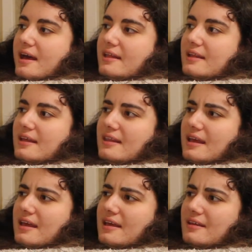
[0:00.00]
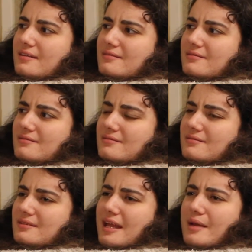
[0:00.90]
and then they
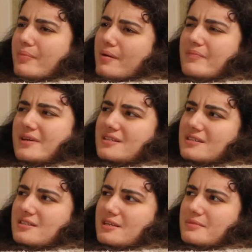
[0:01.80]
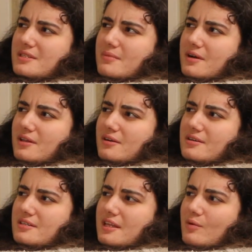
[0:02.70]
like bump into some
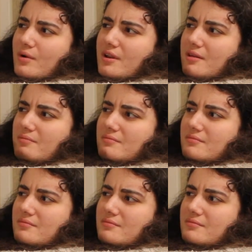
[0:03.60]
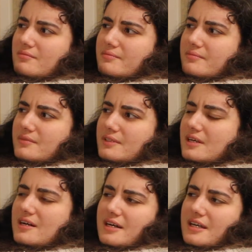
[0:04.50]
smugglers and then one of them
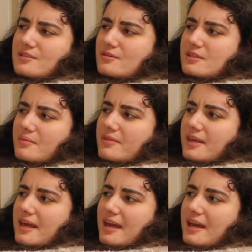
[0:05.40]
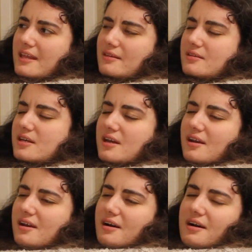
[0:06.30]
dies or something, and
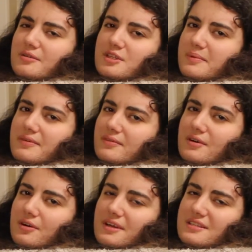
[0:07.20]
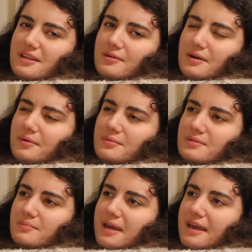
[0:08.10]
to be honest, I
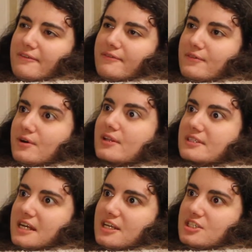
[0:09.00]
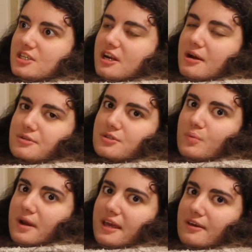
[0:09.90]
wasn't paying full attention, I was just
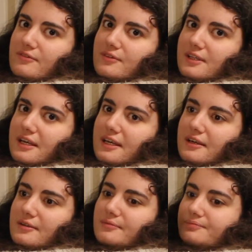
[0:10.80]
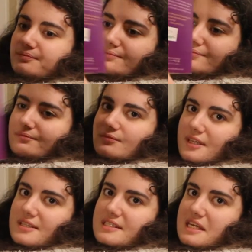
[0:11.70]
waiting for like the
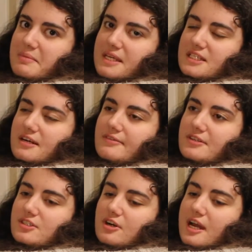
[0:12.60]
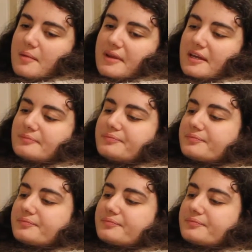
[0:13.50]
steamy stuff to start happening.